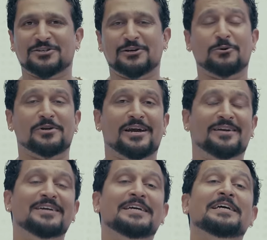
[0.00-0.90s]
still don't
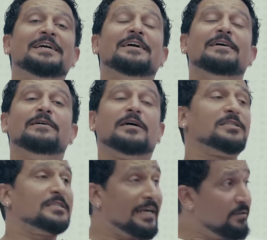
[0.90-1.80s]
get. Uh,
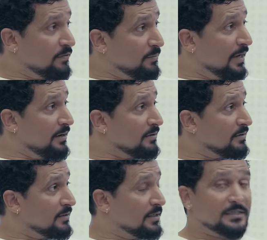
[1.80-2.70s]
aside from that,
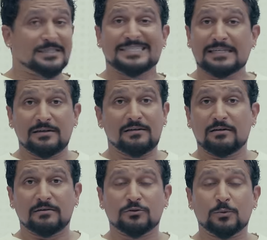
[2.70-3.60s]
it's still
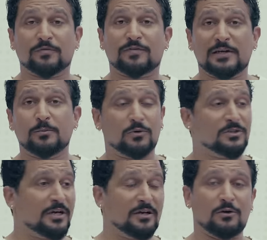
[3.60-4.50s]
a super friendly
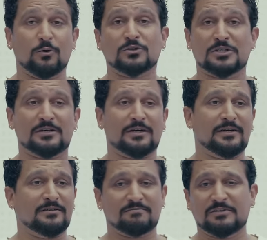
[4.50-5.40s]
motorcycle, low seat
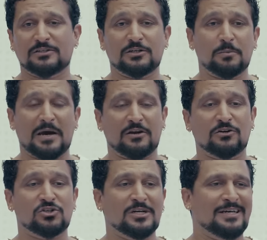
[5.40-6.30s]
height, easy to
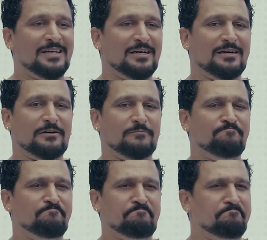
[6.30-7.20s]
manage. Uh,
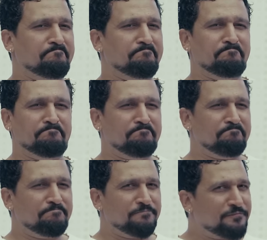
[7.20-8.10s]

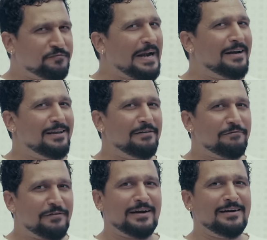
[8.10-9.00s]
friendly,
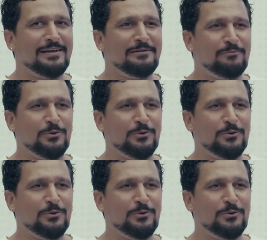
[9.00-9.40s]
friendly,